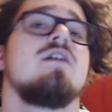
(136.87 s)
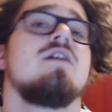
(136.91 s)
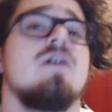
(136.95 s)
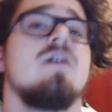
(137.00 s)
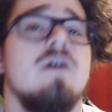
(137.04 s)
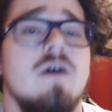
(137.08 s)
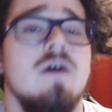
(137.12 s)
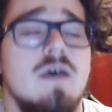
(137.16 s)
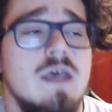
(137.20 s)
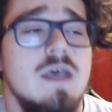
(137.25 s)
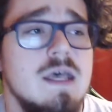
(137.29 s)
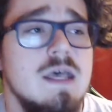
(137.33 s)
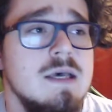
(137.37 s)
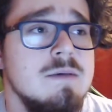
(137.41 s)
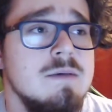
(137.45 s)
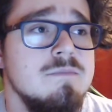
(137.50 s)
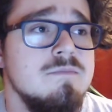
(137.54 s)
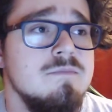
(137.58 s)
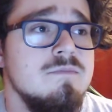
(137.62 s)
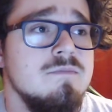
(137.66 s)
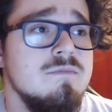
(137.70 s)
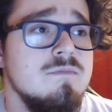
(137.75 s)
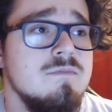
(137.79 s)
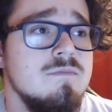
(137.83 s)
All
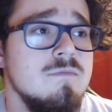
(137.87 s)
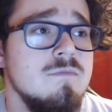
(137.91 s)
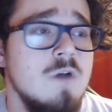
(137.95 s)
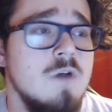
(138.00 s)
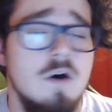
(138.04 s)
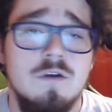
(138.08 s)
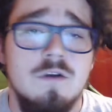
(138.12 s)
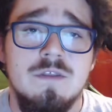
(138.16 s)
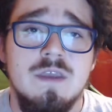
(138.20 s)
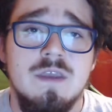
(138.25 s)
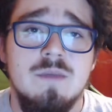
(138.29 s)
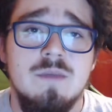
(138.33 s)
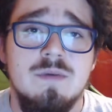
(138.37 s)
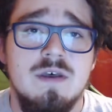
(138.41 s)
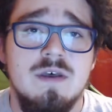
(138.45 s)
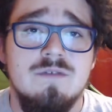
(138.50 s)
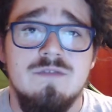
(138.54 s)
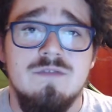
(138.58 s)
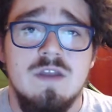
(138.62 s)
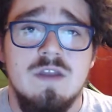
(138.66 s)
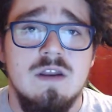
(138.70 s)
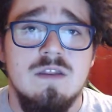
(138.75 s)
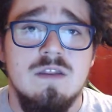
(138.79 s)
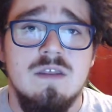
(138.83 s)
of the above,
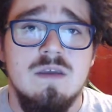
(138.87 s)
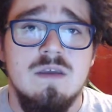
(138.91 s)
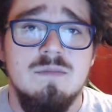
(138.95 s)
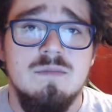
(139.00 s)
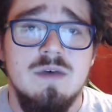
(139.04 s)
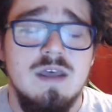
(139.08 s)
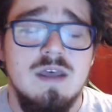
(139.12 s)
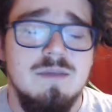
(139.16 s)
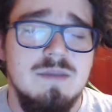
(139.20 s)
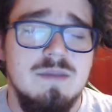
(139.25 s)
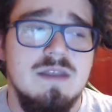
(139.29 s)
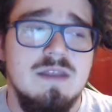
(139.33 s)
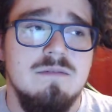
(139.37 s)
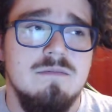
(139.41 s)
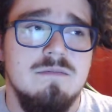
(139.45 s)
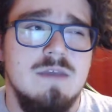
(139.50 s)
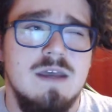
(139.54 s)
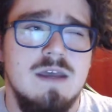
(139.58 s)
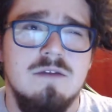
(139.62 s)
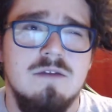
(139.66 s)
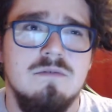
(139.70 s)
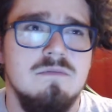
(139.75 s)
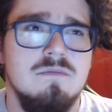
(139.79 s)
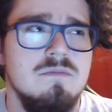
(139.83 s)
none of the above. I mean, I
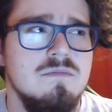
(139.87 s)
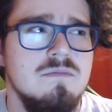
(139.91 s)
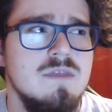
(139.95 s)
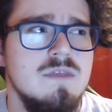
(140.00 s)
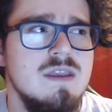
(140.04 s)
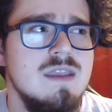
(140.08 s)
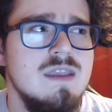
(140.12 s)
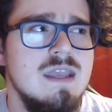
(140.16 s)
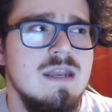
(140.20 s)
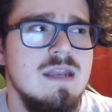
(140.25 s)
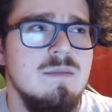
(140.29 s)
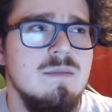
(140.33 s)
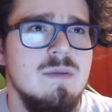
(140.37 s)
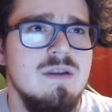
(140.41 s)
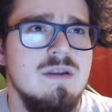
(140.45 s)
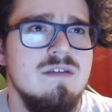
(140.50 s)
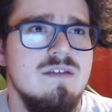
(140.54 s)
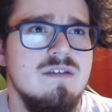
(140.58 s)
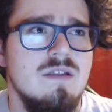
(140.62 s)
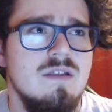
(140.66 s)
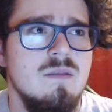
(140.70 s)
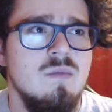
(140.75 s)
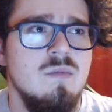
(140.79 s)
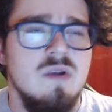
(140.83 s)
don't think anybody
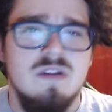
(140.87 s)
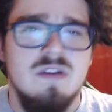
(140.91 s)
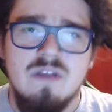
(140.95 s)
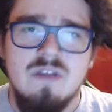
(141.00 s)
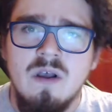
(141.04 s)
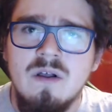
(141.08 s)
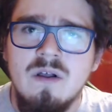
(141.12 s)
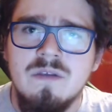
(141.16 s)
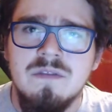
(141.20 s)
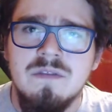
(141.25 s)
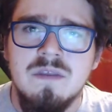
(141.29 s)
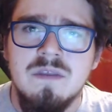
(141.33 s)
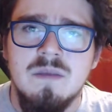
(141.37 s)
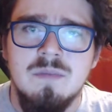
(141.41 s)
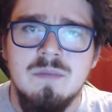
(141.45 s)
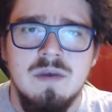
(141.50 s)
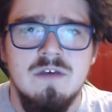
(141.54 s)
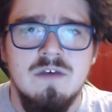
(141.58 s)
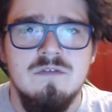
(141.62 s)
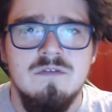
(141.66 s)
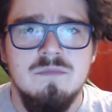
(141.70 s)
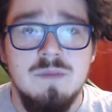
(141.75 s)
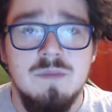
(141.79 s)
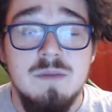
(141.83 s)
celebrates all of the
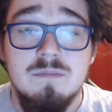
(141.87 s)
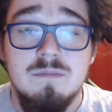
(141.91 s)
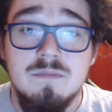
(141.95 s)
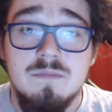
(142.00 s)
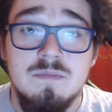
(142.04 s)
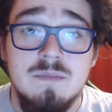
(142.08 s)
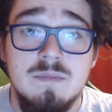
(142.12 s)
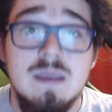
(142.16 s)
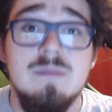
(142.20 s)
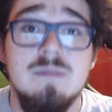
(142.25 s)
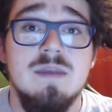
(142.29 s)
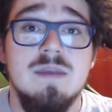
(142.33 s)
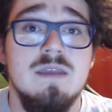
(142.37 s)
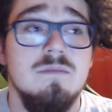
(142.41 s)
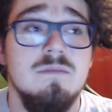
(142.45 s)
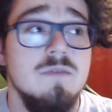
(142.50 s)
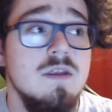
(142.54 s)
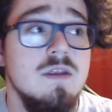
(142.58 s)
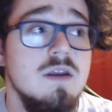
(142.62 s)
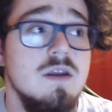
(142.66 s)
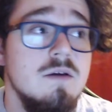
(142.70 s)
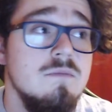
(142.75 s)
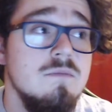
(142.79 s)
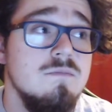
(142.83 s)
above, but maybe, I
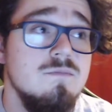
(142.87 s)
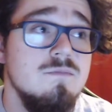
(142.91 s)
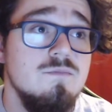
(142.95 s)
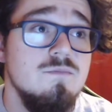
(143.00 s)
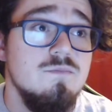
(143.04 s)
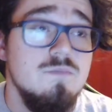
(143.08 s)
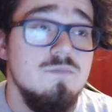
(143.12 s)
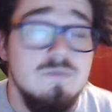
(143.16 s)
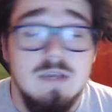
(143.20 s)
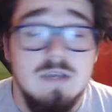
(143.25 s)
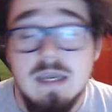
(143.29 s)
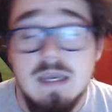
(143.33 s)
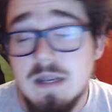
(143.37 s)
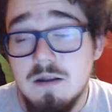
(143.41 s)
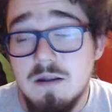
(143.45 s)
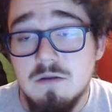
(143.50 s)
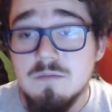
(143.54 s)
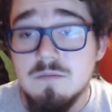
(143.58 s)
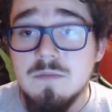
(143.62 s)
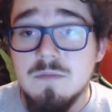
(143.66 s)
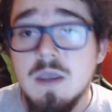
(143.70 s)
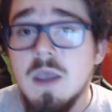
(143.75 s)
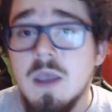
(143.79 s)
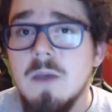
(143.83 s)
don't know.
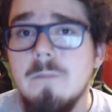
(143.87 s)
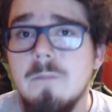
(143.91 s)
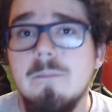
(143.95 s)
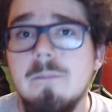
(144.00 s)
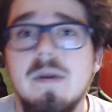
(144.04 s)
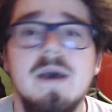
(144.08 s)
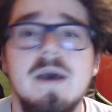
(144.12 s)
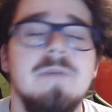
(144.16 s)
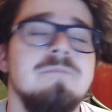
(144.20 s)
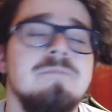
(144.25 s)
But